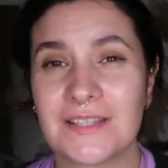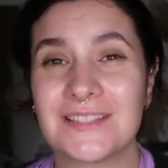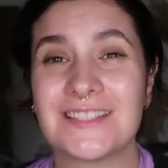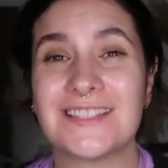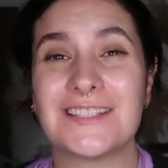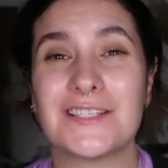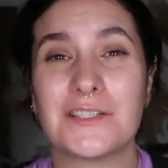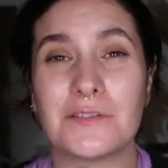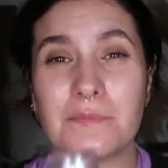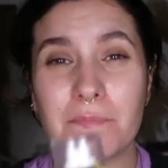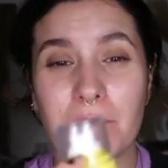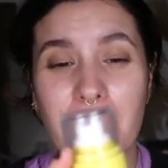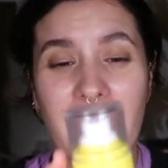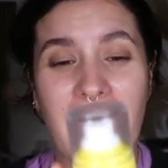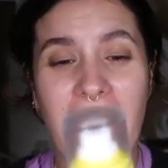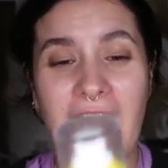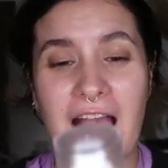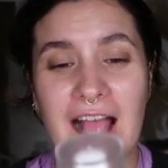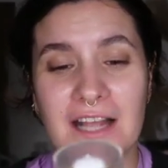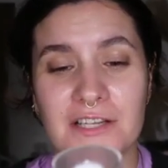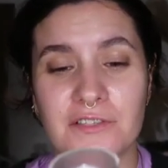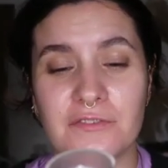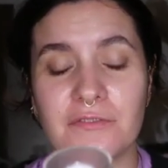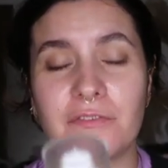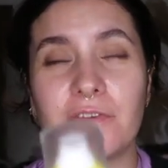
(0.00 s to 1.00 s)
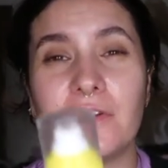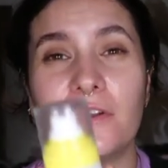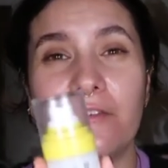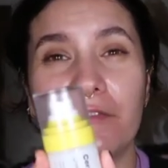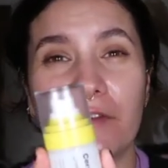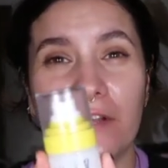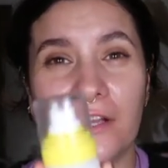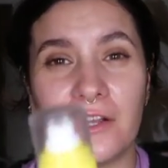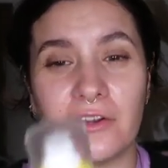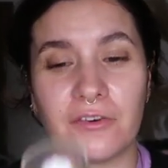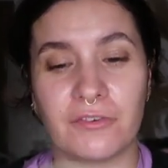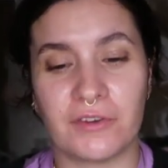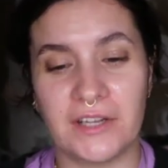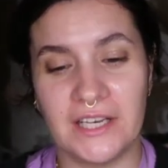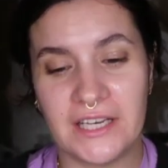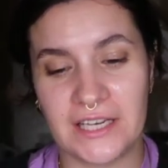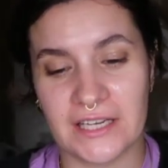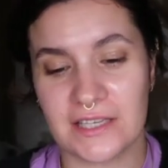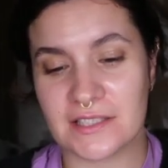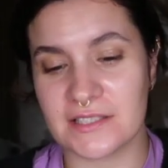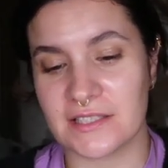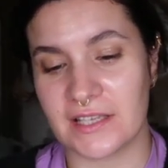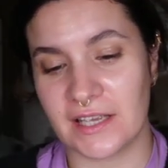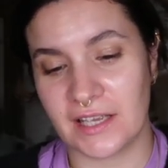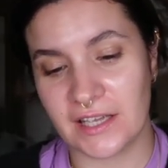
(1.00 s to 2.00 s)
This is packed full of
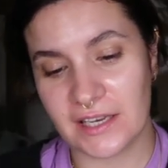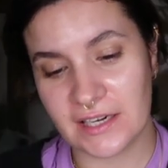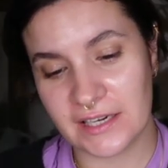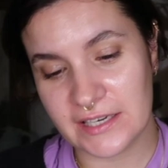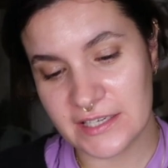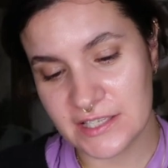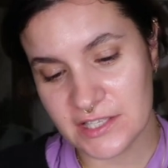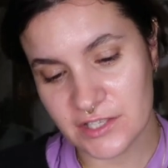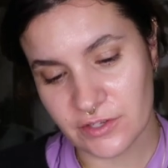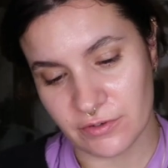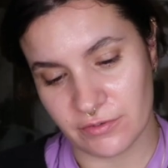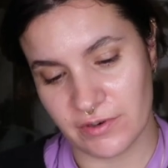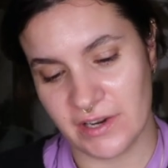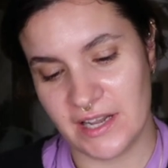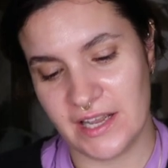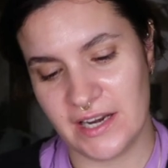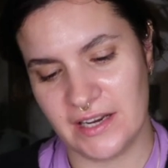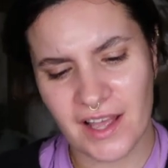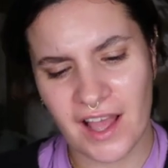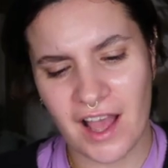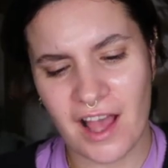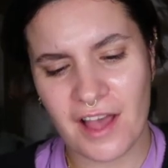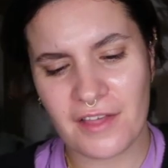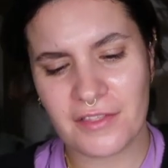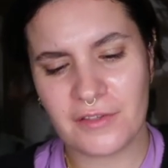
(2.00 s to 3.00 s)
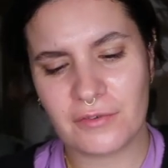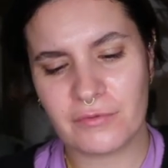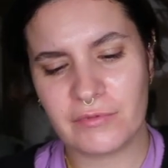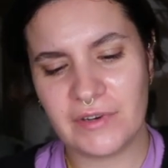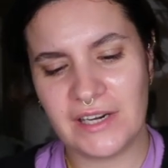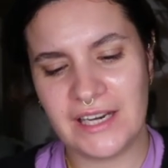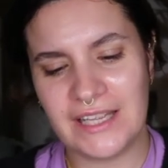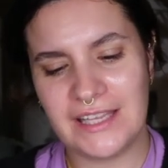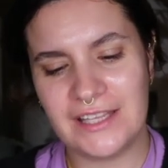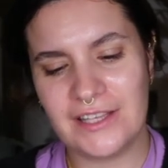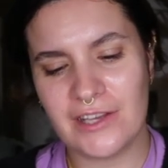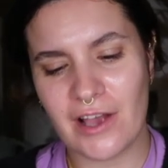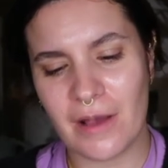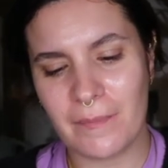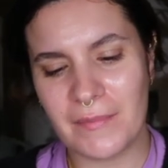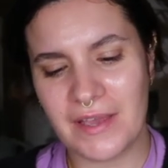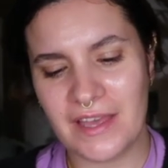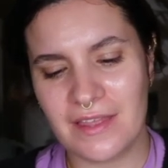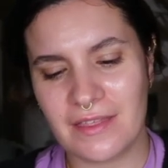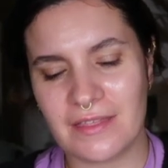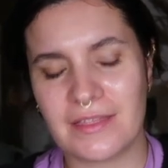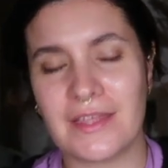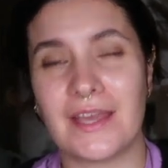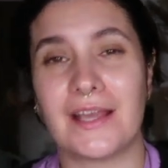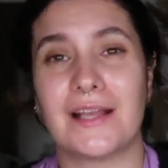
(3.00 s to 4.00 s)
ingredients like glycerin, other really yummy
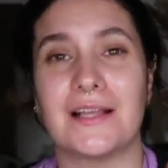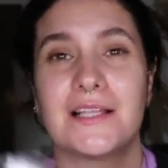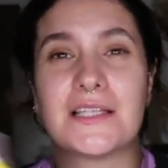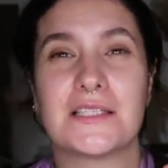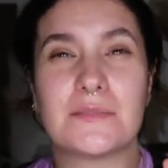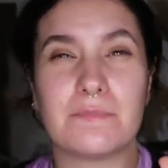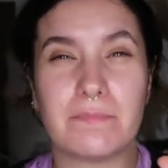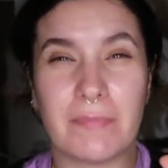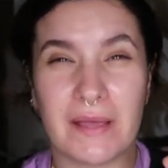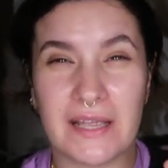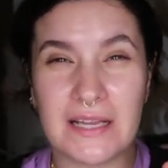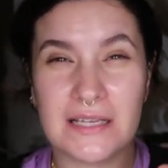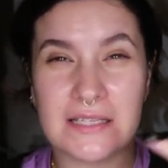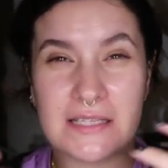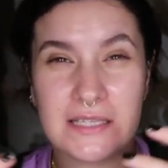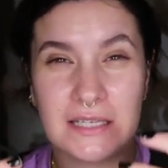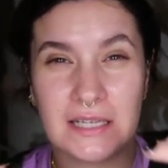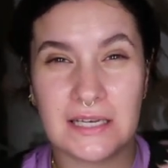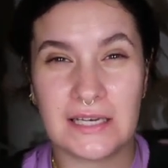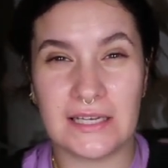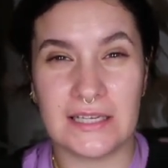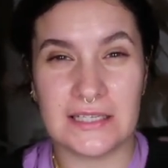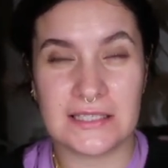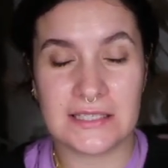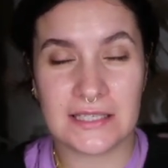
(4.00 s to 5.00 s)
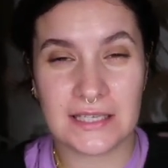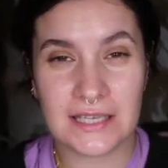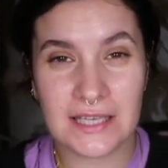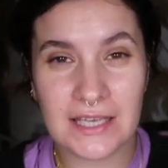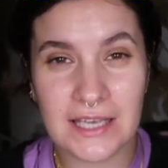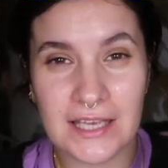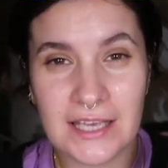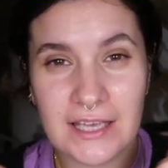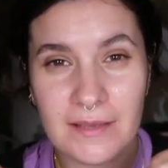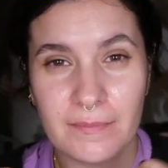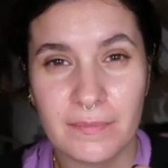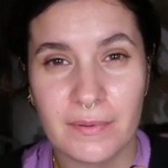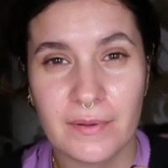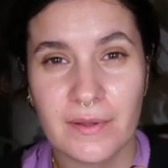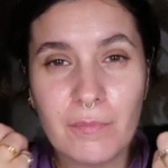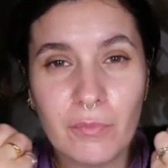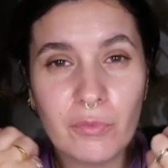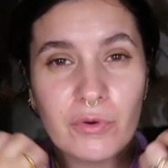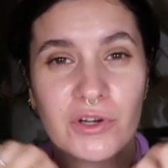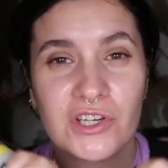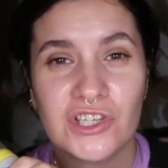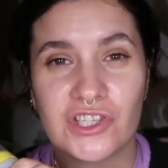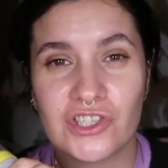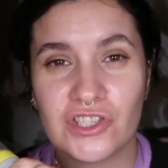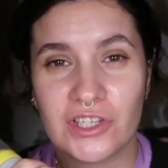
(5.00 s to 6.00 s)
things basically to keep
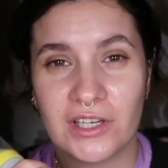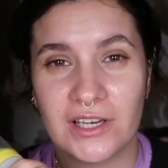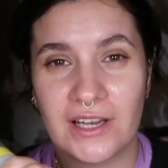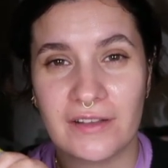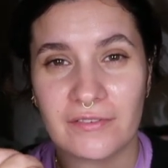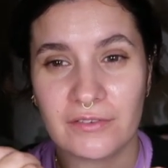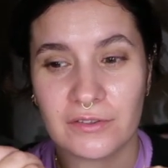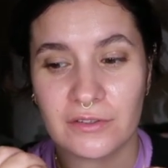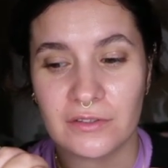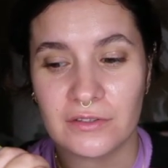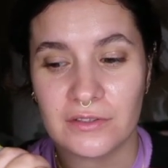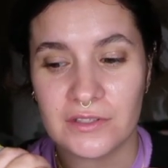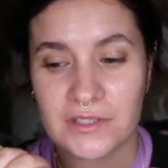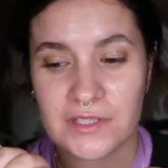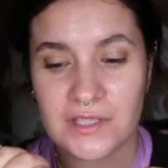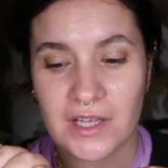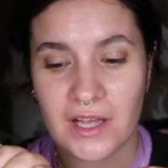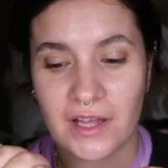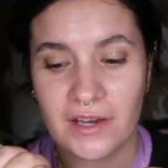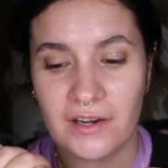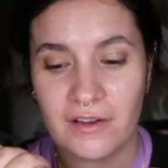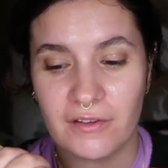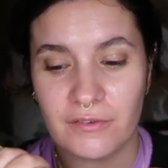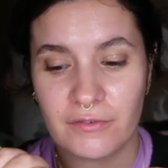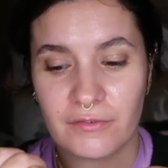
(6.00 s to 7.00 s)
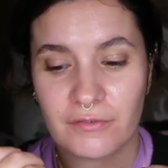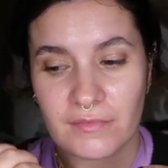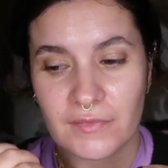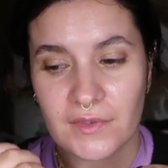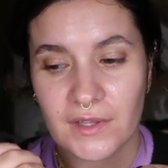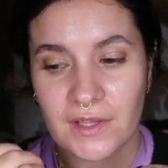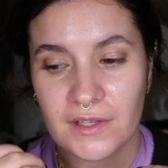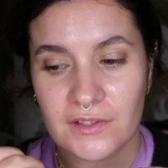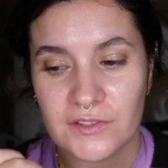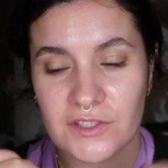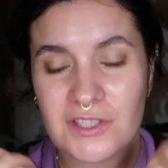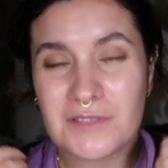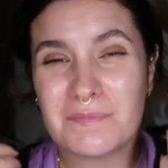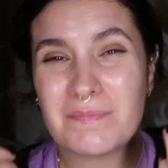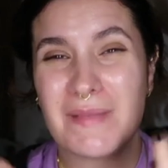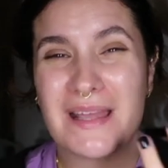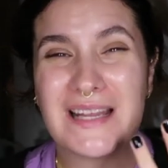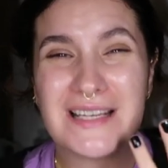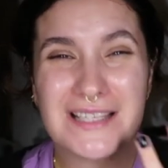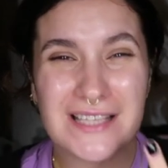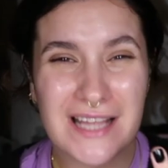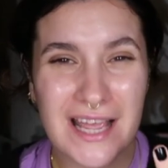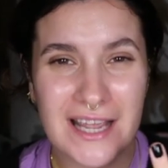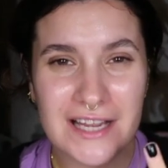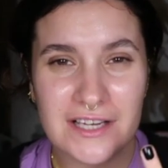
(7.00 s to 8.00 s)
moisture levels kind of just
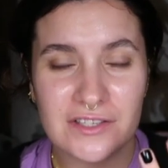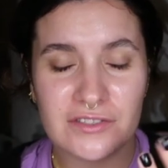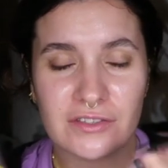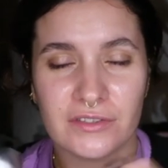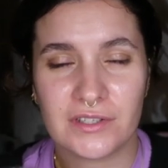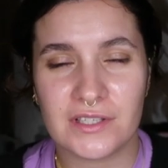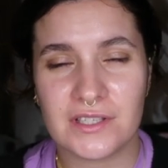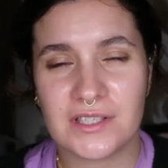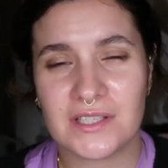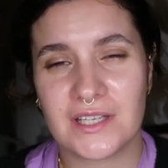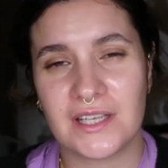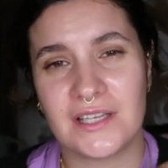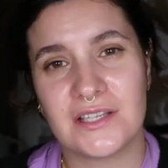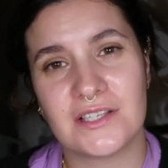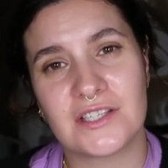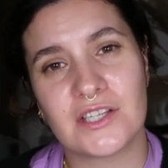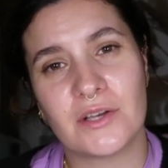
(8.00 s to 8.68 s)
maintained on the skin.